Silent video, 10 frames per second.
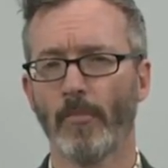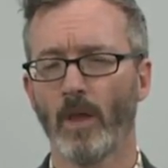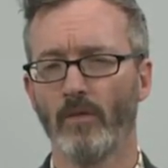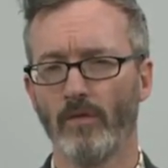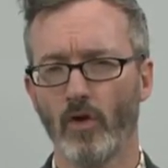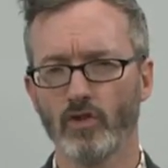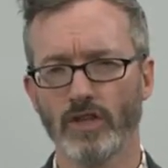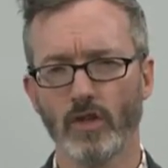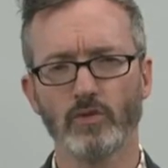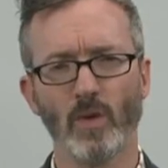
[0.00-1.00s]

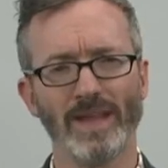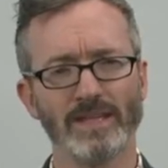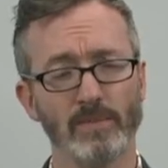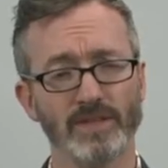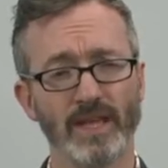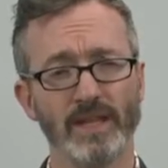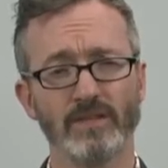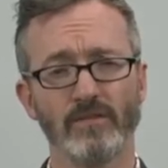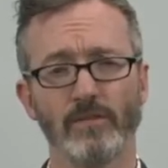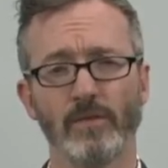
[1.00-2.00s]
Unfortunately, up to 80%
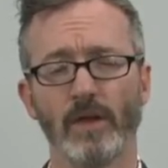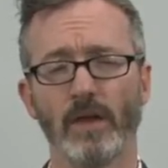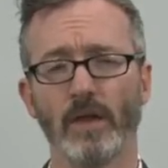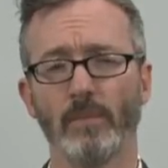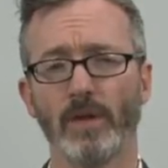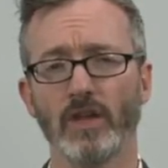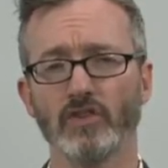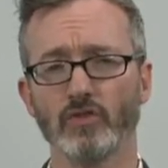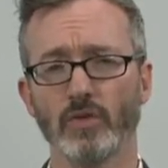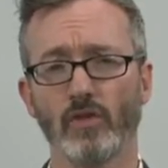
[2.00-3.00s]
of
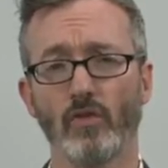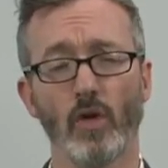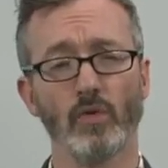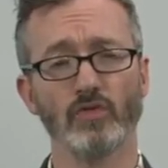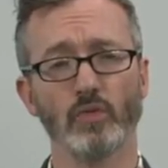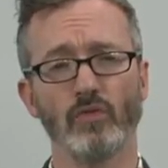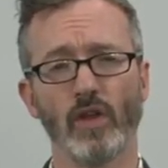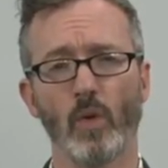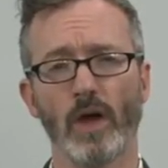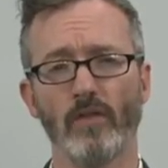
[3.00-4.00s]
patients with Crohn's will
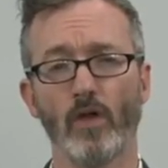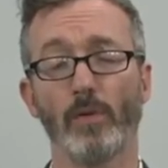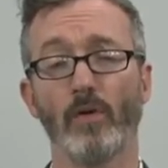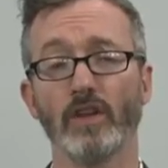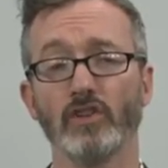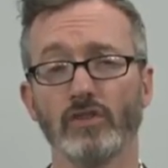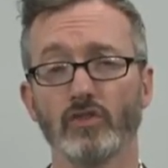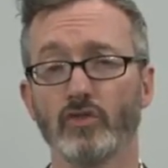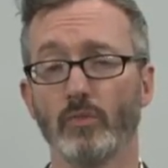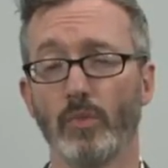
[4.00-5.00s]
require an operation at
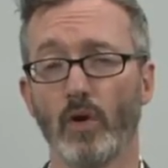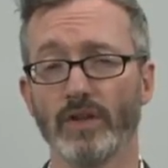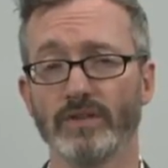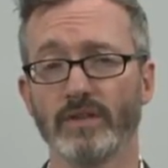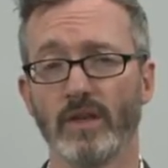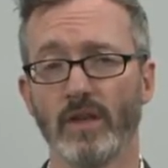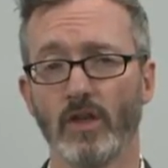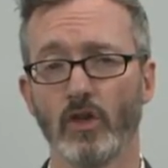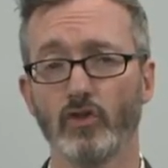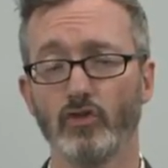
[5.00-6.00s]
some point
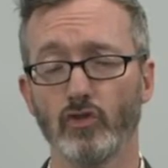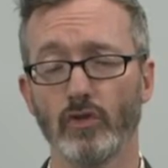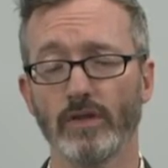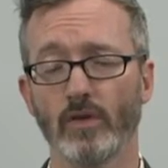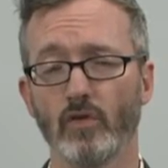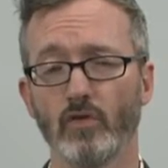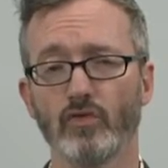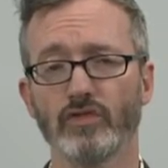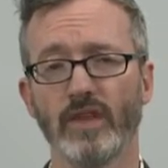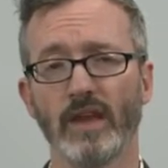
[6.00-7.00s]
during the
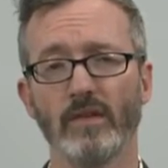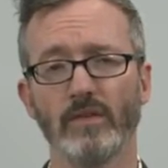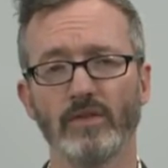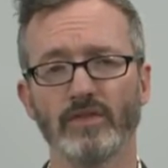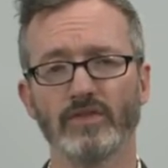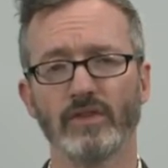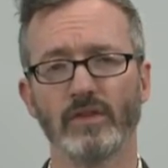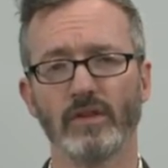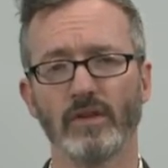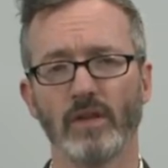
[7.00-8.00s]
course of their illness.
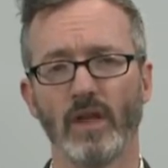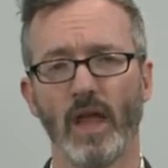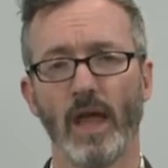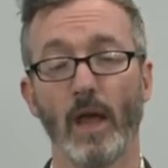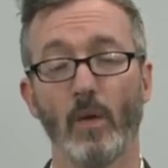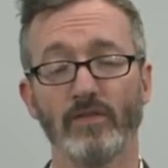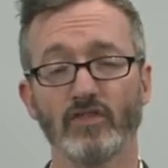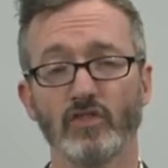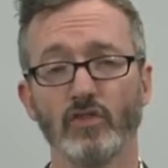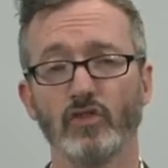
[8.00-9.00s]
However,
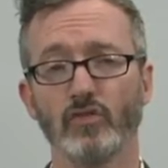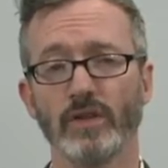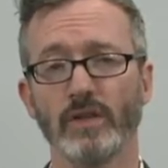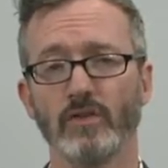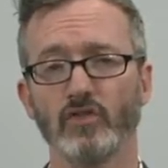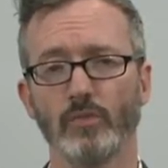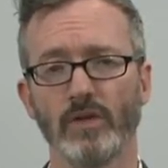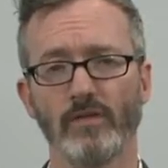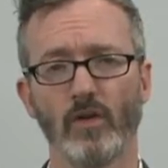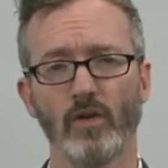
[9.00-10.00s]
surgery should
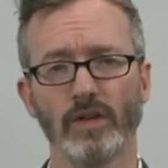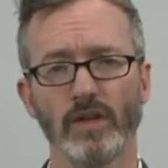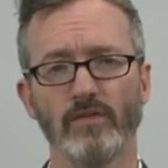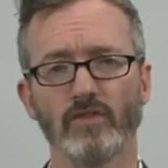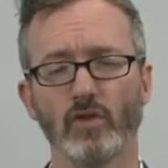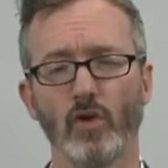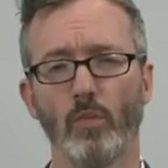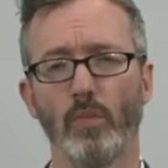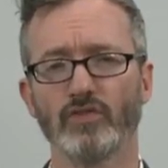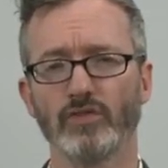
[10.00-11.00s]
be avoided if at all
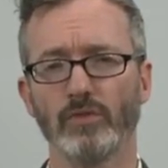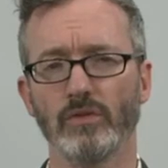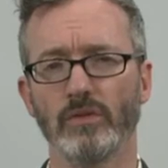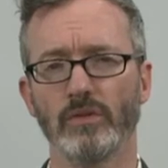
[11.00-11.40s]
possible.